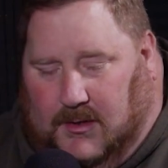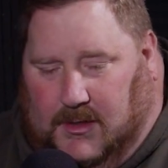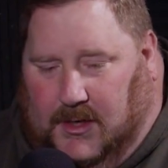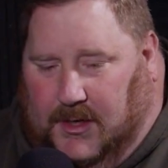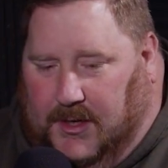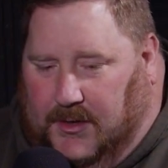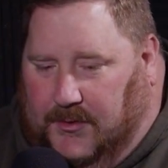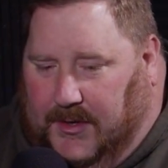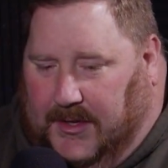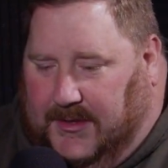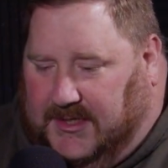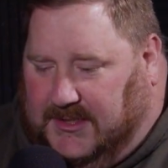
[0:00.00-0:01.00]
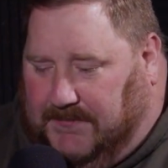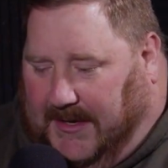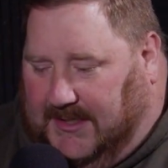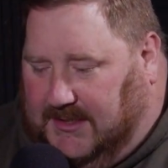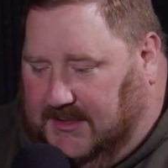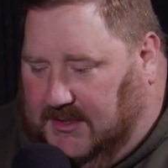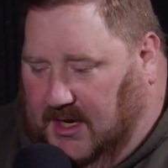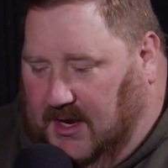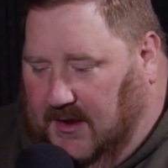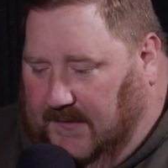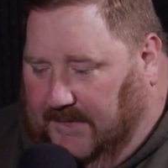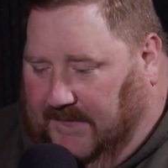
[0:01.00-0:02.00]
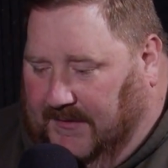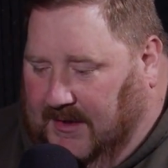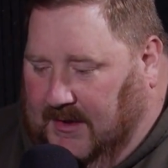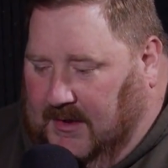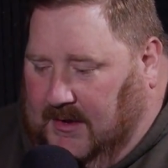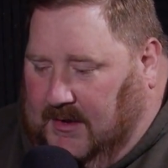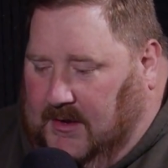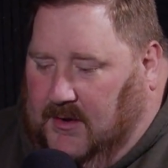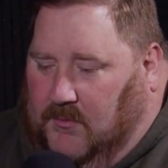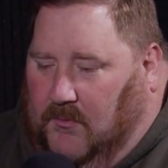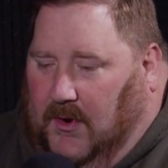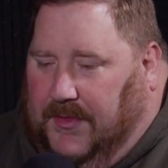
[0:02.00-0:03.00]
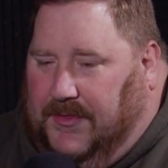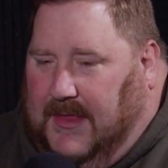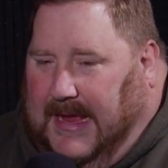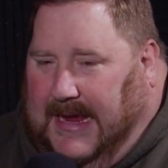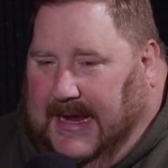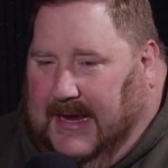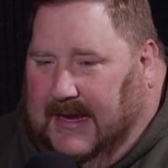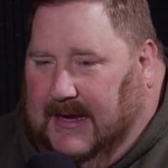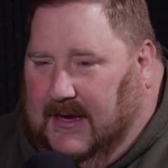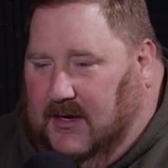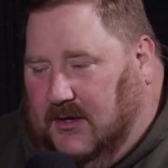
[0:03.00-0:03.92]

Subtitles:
in the spaces of what they